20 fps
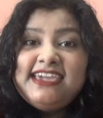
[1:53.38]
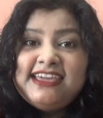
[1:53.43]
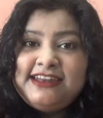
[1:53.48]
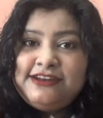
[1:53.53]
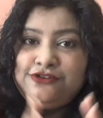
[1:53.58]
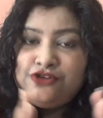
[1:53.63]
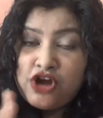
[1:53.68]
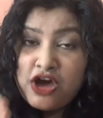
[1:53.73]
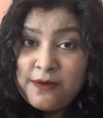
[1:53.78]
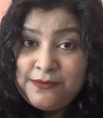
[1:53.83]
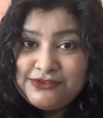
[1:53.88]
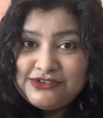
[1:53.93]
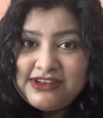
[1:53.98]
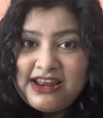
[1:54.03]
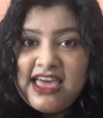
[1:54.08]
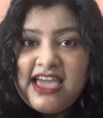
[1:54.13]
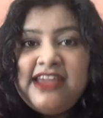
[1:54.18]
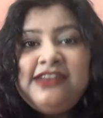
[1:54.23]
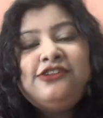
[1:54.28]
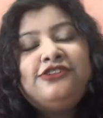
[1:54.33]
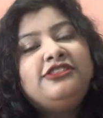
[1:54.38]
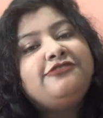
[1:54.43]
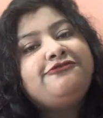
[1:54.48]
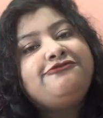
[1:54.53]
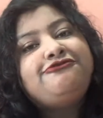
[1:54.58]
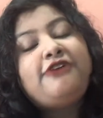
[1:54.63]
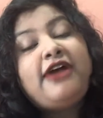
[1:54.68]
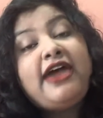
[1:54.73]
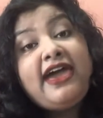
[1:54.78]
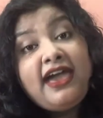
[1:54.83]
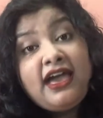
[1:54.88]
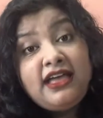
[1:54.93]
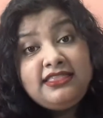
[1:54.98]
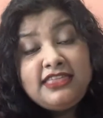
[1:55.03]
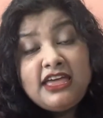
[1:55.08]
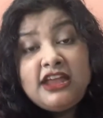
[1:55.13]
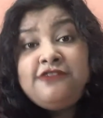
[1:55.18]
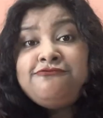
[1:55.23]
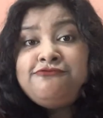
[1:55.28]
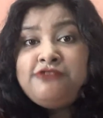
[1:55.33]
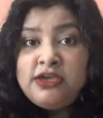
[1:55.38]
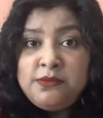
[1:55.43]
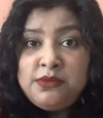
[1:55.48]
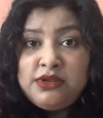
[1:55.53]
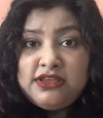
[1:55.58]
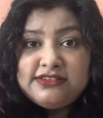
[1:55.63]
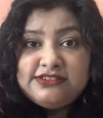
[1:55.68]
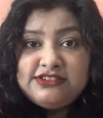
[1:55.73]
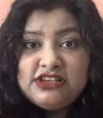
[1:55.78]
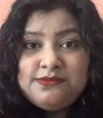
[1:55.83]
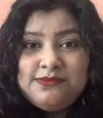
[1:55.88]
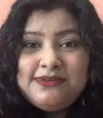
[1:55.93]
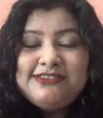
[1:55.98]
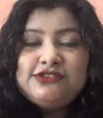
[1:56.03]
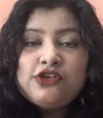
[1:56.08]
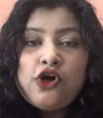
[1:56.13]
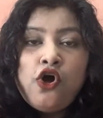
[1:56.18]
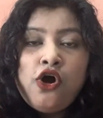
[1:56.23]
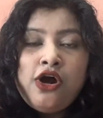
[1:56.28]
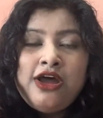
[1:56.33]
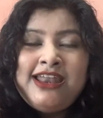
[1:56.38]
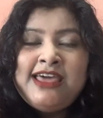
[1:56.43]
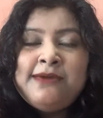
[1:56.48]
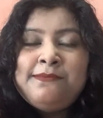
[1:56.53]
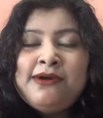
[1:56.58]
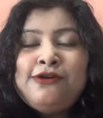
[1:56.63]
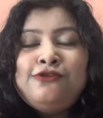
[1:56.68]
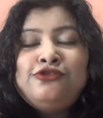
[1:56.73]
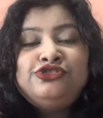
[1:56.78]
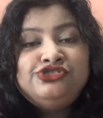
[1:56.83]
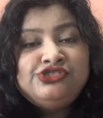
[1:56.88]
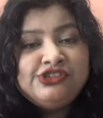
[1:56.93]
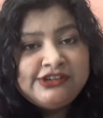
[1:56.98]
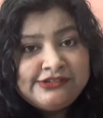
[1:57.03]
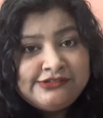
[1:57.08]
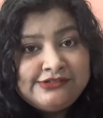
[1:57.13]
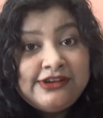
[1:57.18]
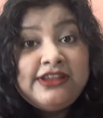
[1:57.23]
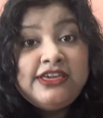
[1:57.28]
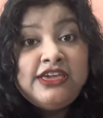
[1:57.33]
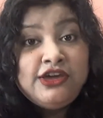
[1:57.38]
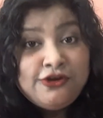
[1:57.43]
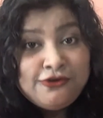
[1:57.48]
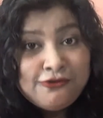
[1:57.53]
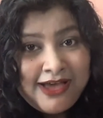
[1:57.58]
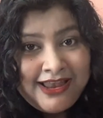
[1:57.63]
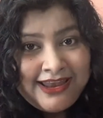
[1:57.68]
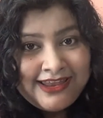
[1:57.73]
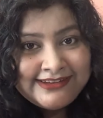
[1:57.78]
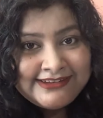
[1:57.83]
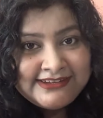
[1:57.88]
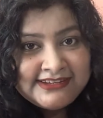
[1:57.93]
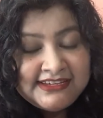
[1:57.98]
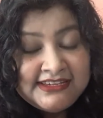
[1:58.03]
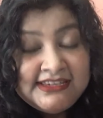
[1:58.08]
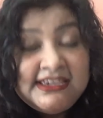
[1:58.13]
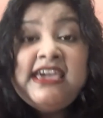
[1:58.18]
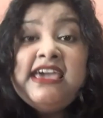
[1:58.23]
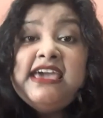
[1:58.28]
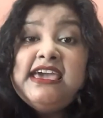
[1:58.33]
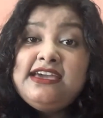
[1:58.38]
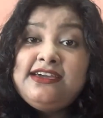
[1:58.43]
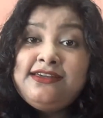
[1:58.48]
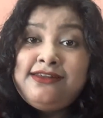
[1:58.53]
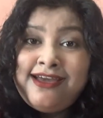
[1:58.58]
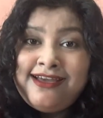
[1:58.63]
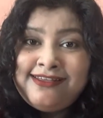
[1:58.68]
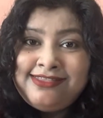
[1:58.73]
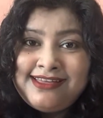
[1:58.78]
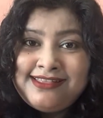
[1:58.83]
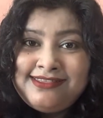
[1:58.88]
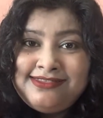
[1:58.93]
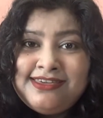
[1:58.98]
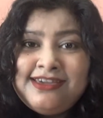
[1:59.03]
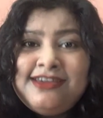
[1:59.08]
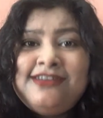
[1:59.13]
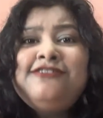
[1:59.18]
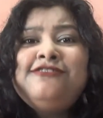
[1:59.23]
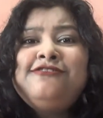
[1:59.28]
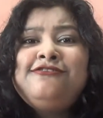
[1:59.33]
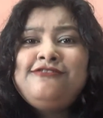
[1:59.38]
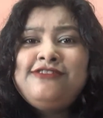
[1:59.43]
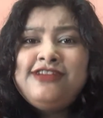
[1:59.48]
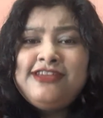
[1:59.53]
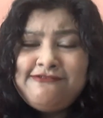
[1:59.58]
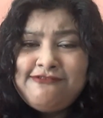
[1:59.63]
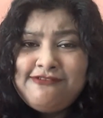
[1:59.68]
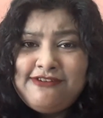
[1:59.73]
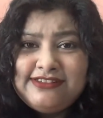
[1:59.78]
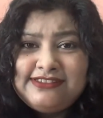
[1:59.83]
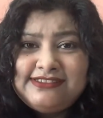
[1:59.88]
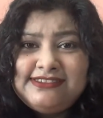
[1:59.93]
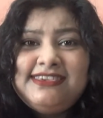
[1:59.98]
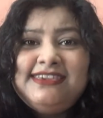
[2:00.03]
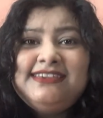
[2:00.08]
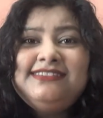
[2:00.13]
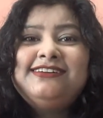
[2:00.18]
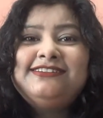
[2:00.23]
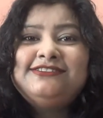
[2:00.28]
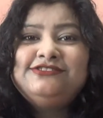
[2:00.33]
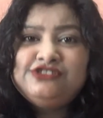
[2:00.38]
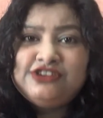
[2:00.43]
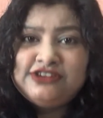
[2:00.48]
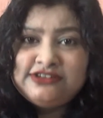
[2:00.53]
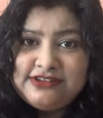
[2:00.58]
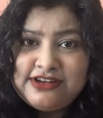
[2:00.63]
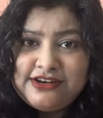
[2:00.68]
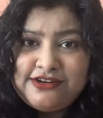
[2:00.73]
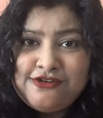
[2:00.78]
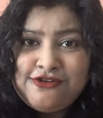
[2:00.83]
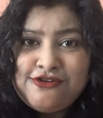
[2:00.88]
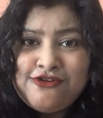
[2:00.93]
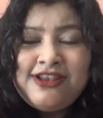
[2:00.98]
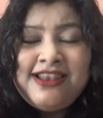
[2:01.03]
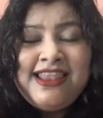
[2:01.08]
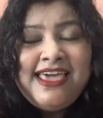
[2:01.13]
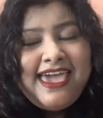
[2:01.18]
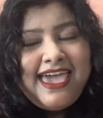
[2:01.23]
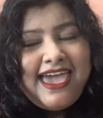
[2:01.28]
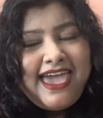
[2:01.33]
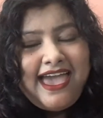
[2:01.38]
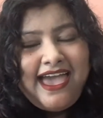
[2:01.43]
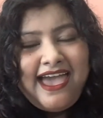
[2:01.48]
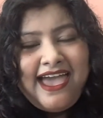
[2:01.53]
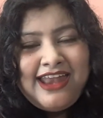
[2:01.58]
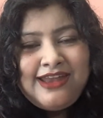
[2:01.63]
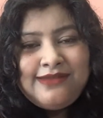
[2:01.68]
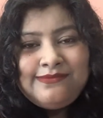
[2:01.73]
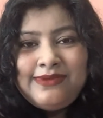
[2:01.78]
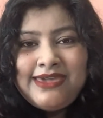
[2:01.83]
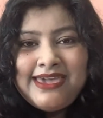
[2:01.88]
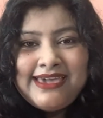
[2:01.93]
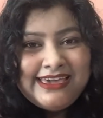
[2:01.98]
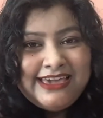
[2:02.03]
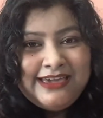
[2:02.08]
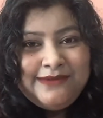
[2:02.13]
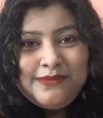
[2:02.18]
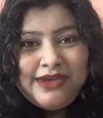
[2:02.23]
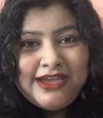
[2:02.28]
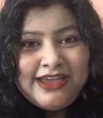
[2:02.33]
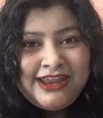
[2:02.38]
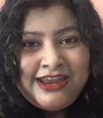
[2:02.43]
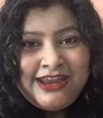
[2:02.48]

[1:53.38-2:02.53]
It drops light on the fact that feminism is all about gender equality rather than reversing the gender role and making men